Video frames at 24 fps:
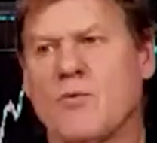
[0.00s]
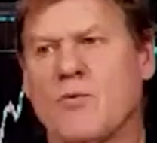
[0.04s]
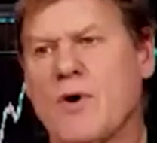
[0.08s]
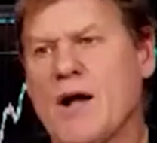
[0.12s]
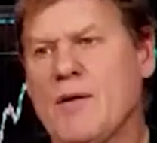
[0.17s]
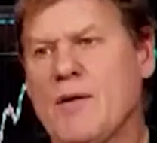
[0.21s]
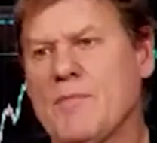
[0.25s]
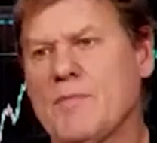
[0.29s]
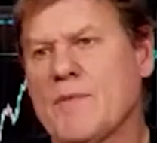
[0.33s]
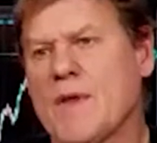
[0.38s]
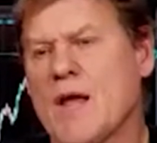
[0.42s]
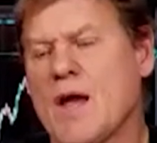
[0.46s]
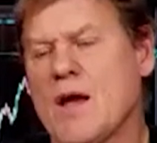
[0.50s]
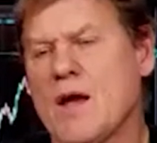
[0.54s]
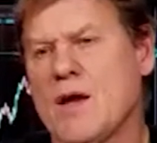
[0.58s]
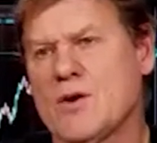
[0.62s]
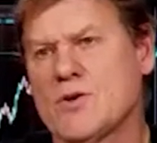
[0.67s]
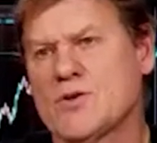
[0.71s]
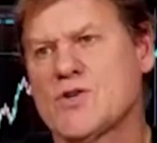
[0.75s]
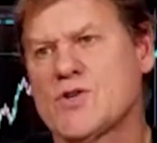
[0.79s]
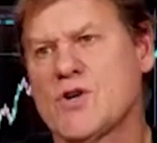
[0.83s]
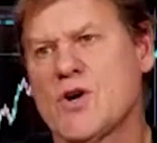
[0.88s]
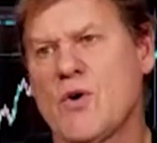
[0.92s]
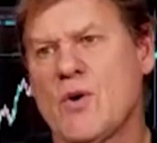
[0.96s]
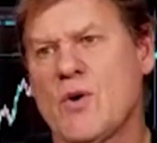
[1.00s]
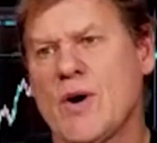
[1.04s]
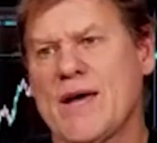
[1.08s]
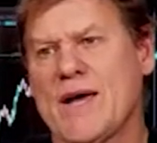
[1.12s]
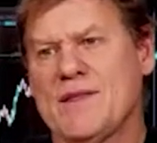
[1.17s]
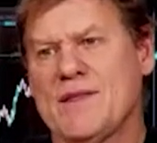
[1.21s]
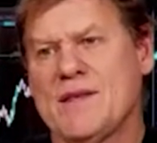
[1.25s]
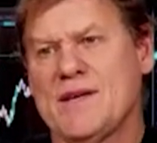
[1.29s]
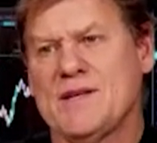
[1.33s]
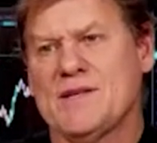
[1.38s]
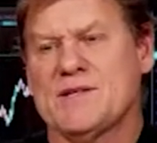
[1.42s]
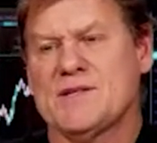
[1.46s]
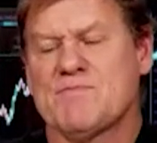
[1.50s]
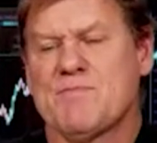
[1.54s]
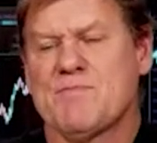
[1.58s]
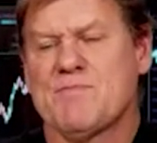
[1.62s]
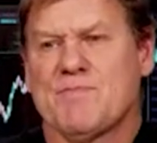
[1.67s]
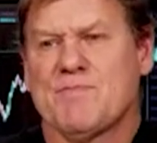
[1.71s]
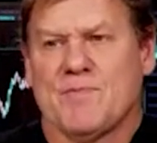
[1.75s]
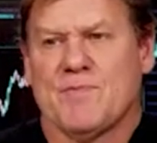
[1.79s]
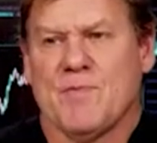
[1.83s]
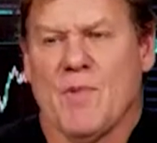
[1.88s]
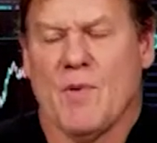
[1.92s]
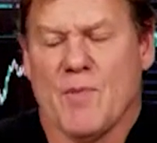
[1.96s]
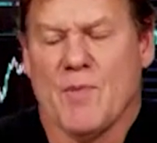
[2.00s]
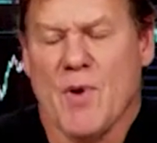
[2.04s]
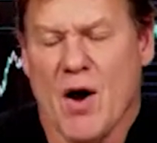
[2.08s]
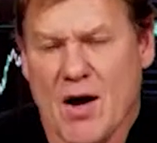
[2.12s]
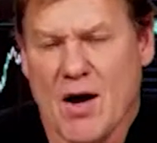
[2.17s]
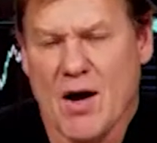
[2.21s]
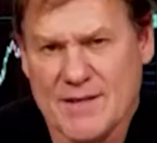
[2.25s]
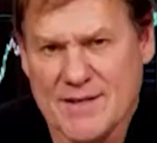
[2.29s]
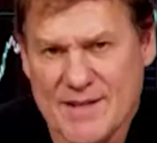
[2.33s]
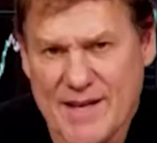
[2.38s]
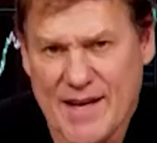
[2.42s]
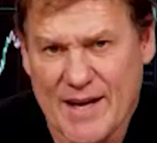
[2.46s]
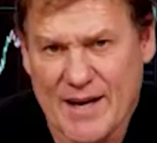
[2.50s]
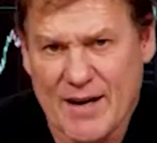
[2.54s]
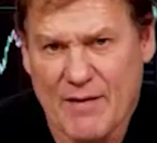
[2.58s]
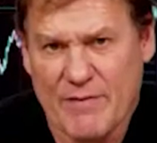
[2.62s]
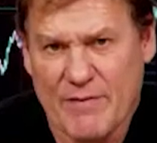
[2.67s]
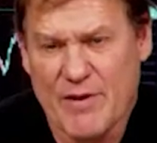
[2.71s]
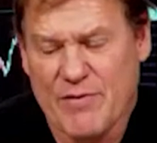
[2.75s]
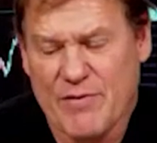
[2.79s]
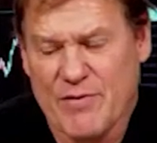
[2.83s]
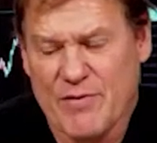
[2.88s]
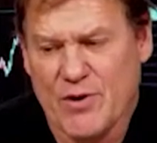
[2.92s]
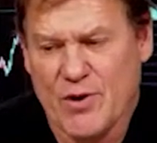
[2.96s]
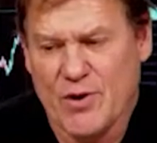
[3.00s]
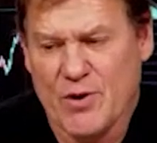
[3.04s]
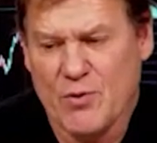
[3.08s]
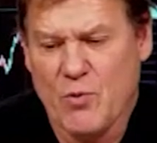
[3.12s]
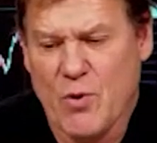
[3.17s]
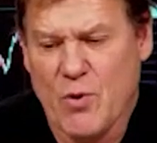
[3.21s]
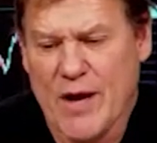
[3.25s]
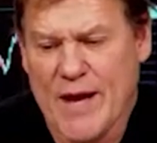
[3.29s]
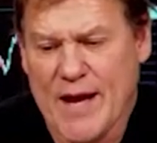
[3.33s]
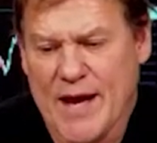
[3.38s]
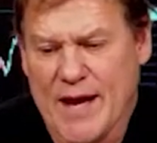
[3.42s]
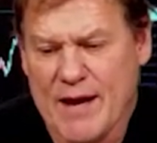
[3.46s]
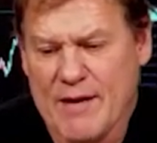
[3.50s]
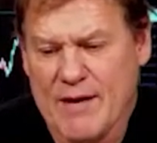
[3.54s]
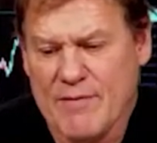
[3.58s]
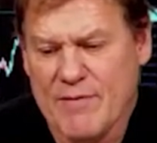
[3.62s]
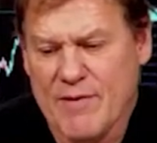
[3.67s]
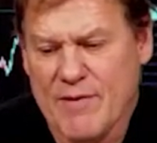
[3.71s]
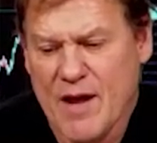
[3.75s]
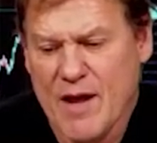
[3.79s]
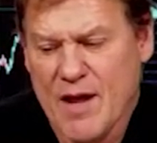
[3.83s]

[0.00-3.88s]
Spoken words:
Well, so in this onset of the third wave,